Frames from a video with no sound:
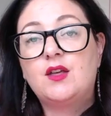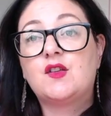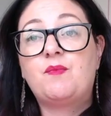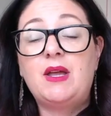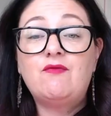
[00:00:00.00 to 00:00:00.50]

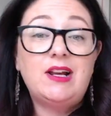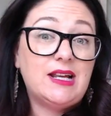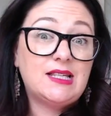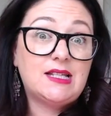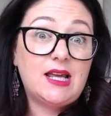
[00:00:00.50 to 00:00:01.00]
So be
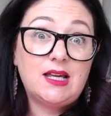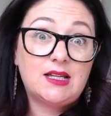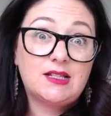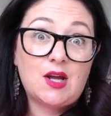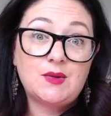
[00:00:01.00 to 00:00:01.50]

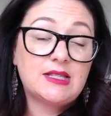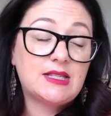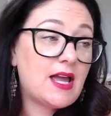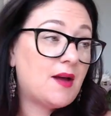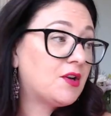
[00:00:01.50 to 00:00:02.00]
realistic. Don't
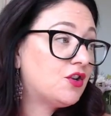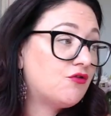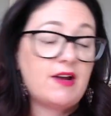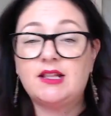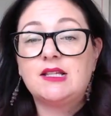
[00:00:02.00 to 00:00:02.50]
say I'm going to
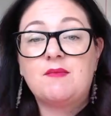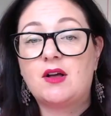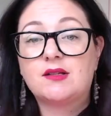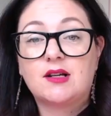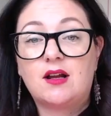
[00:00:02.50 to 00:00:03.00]
create this
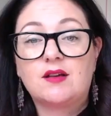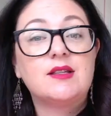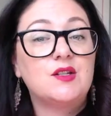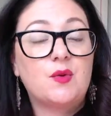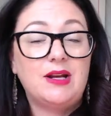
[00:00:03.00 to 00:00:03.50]
masterclass
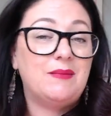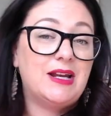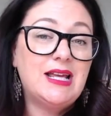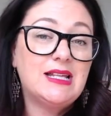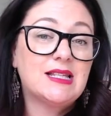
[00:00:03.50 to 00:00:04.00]
in 20
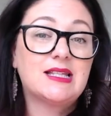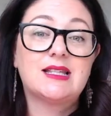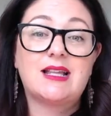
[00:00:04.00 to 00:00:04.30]
minutes.